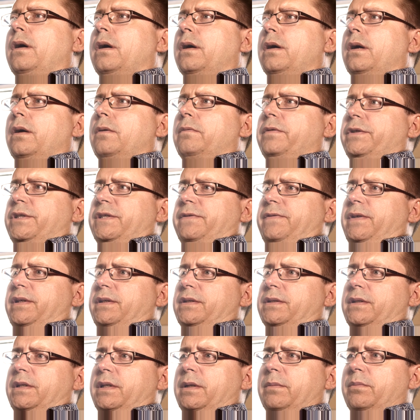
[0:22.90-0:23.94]
which
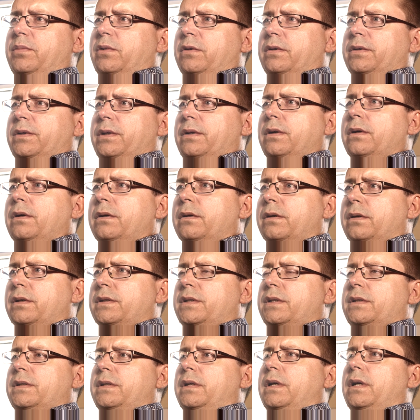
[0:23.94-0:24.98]
things are the important
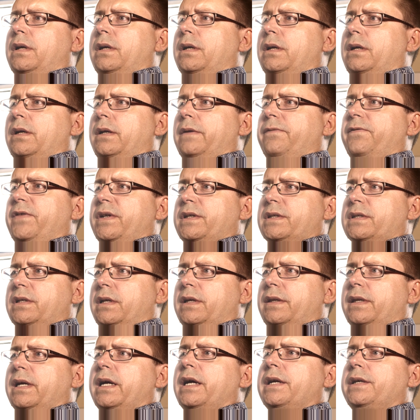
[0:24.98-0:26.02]
hooks and things
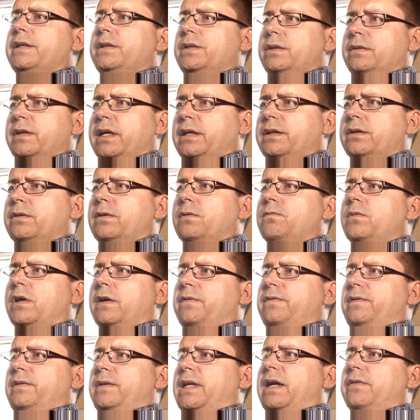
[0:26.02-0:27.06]
like that. You do then do a
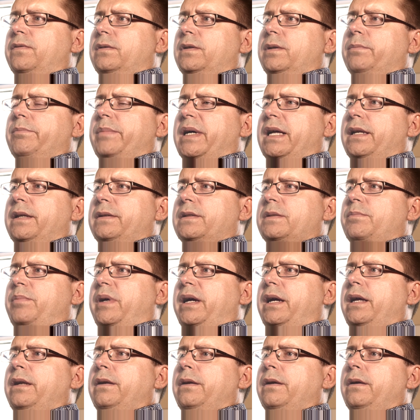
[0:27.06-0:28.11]
rough level and balance
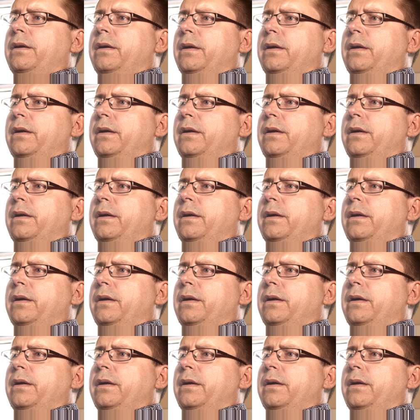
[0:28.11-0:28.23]
pan.